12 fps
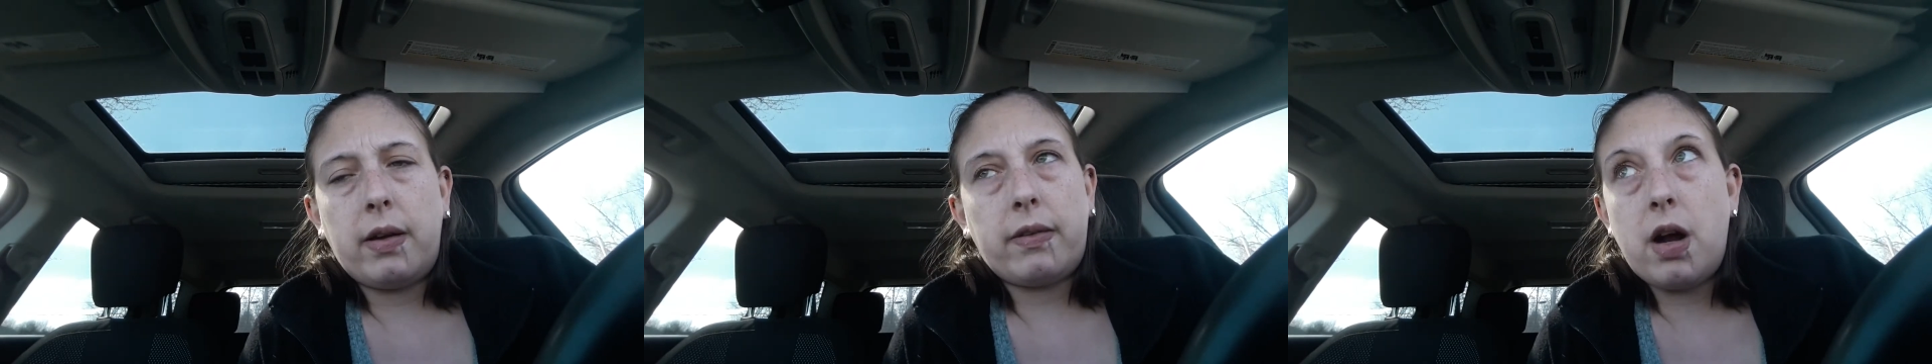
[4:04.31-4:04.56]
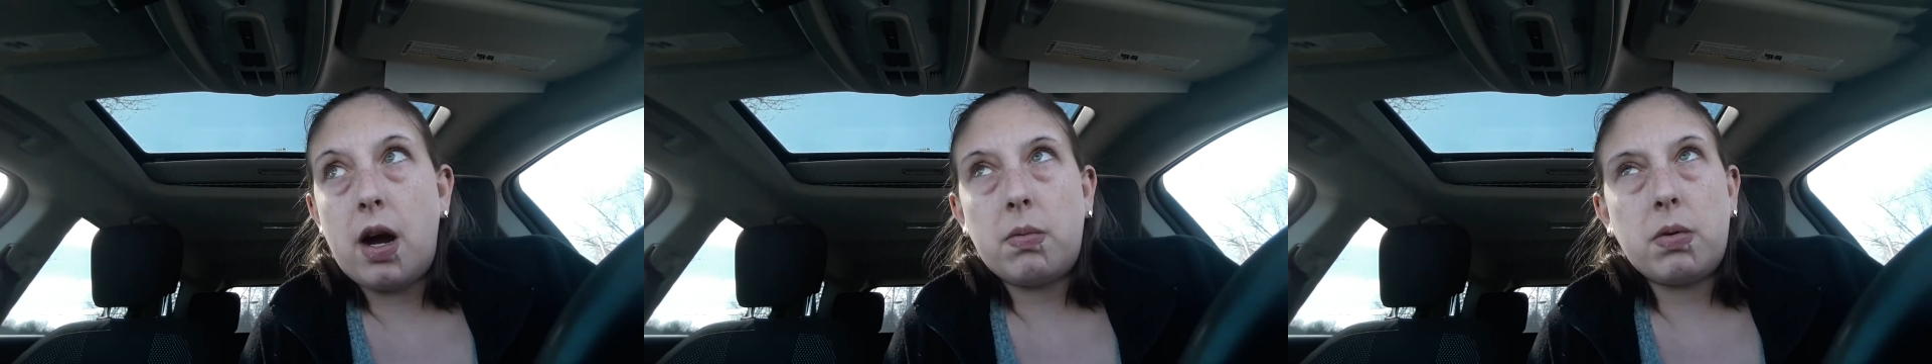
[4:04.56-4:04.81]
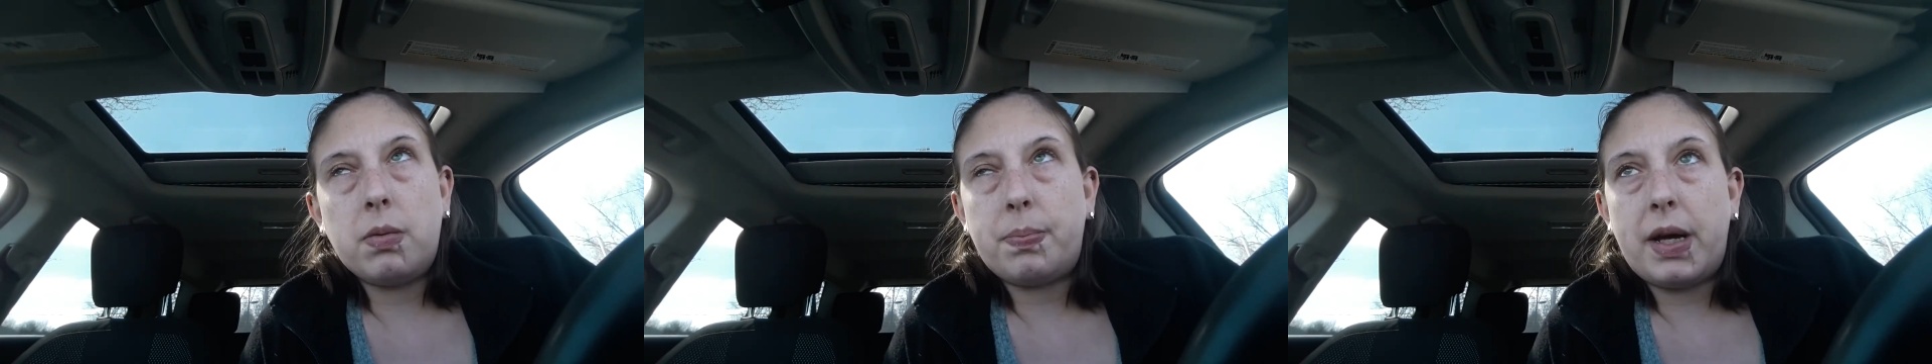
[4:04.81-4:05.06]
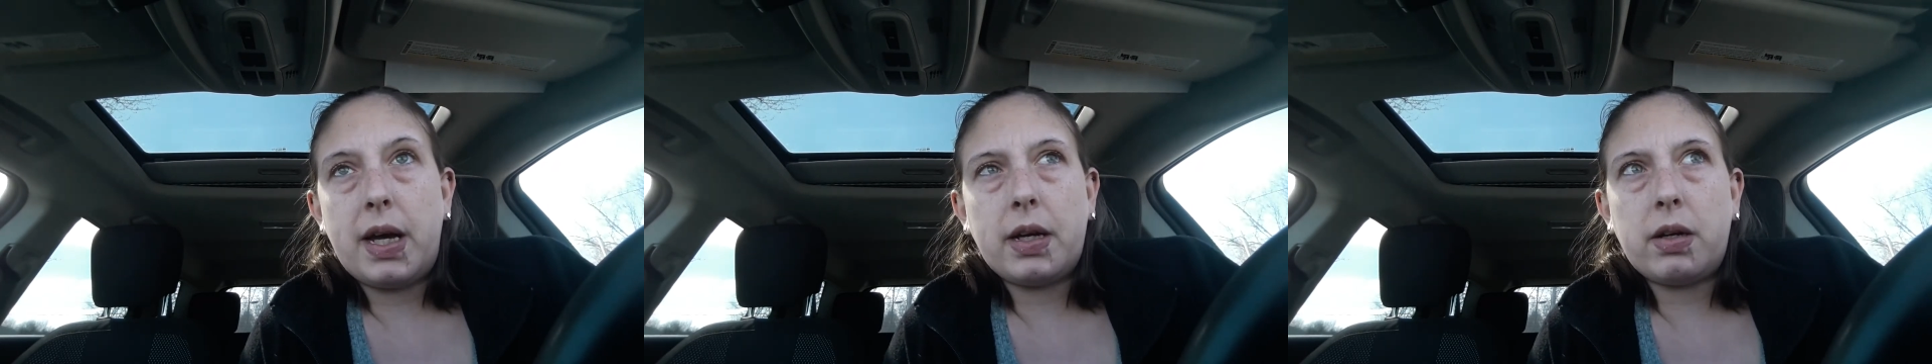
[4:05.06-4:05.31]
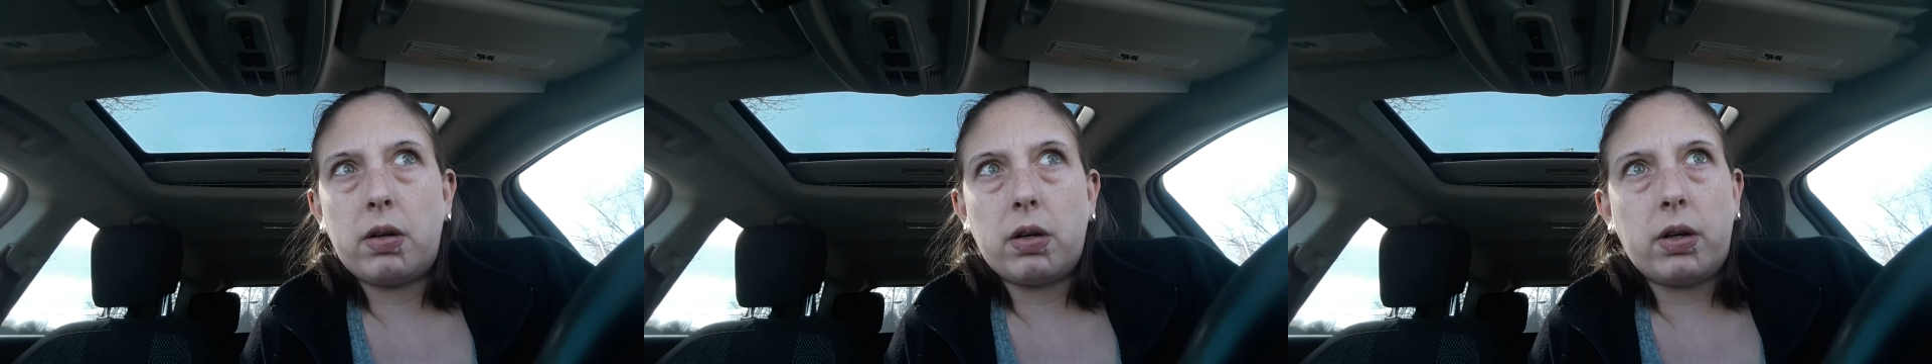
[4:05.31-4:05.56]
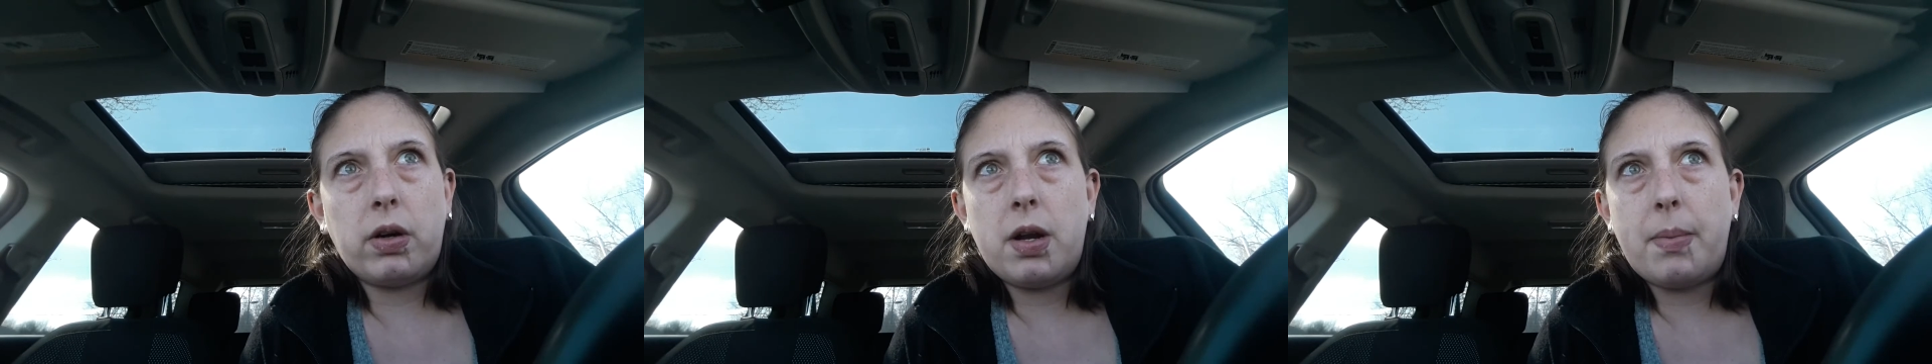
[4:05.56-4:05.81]
He's not real big
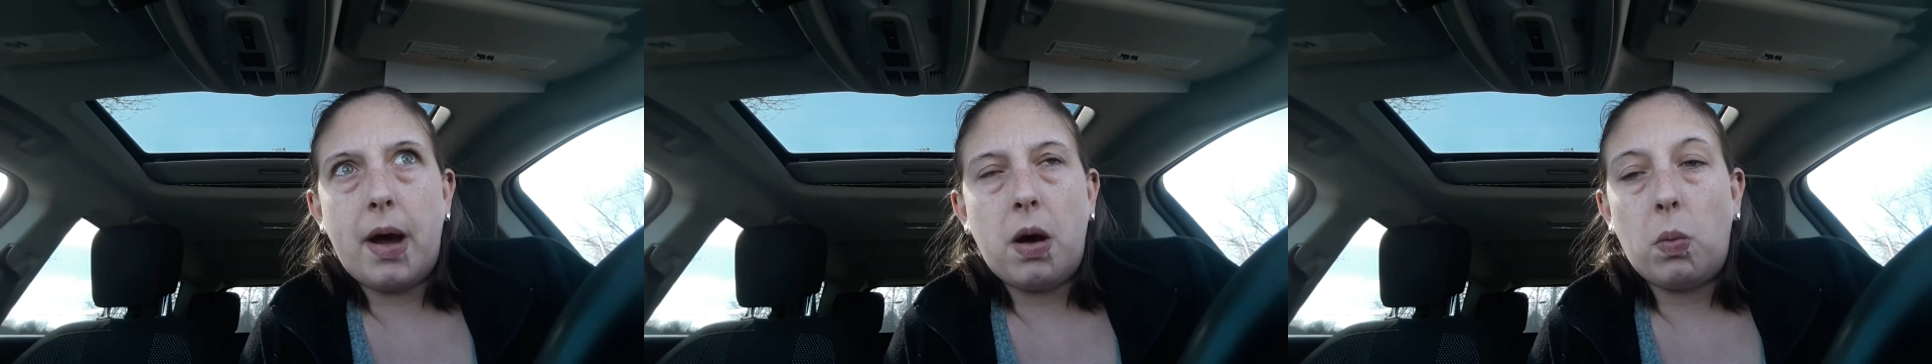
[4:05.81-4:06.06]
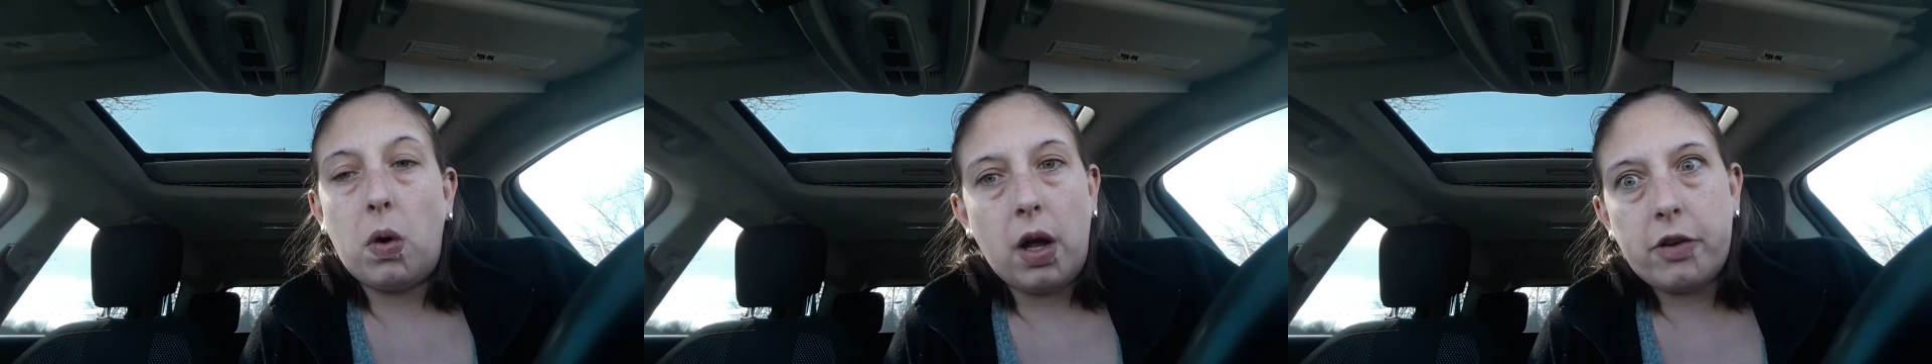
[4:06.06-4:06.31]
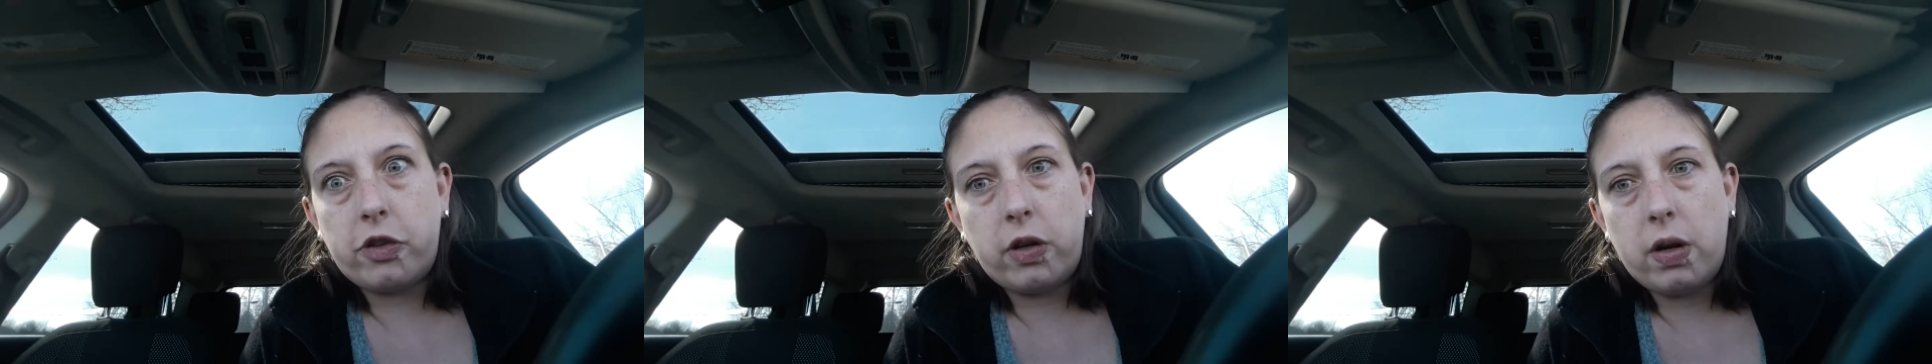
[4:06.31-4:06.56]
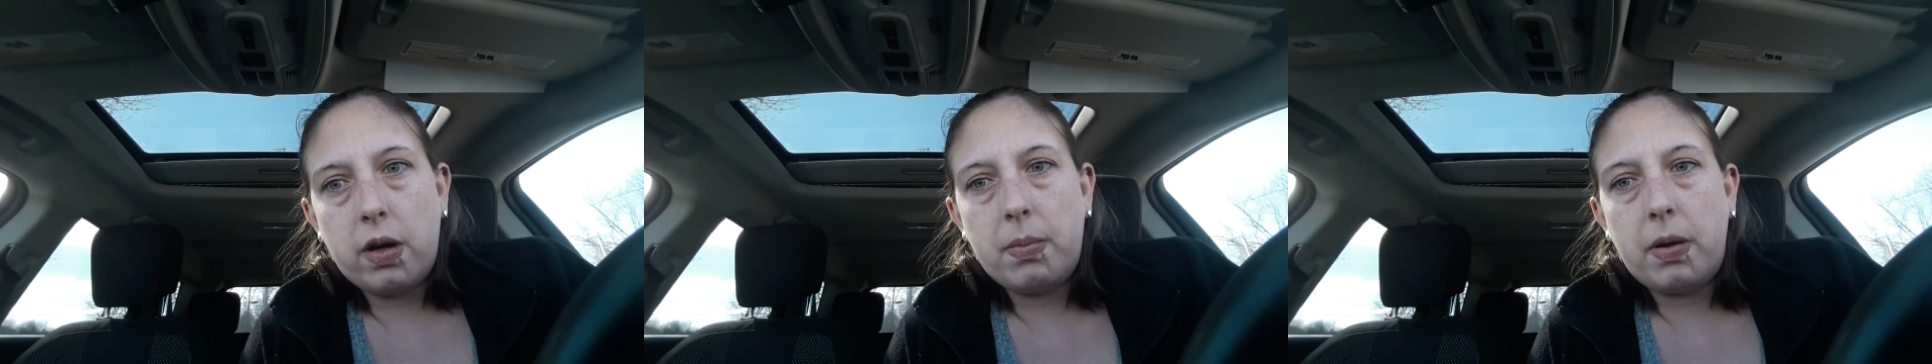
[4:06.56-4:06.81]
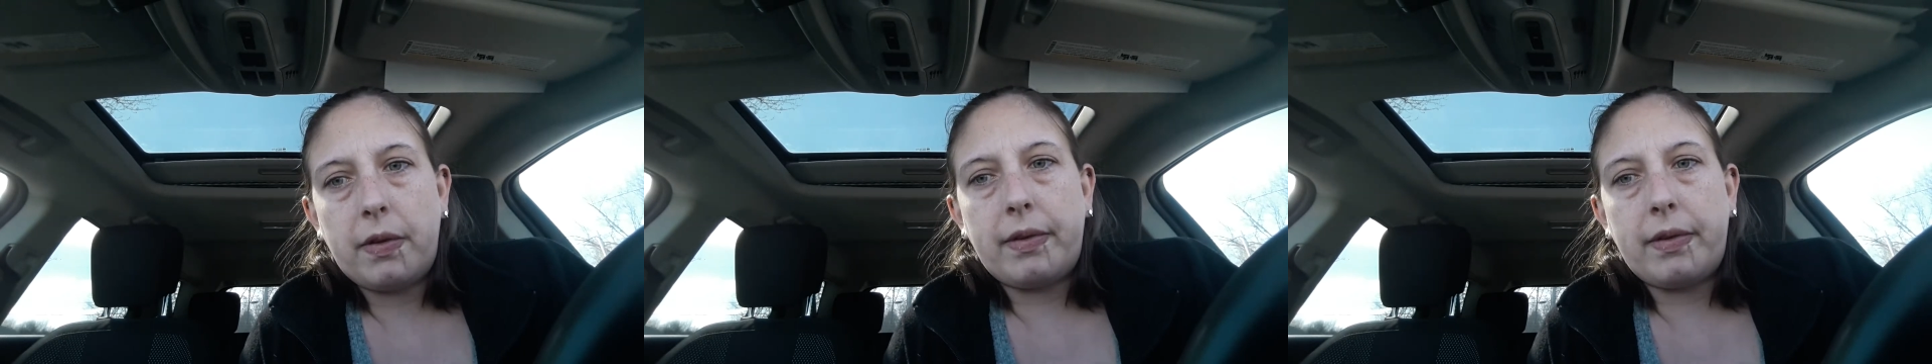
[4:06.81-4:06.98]
or good about washing them,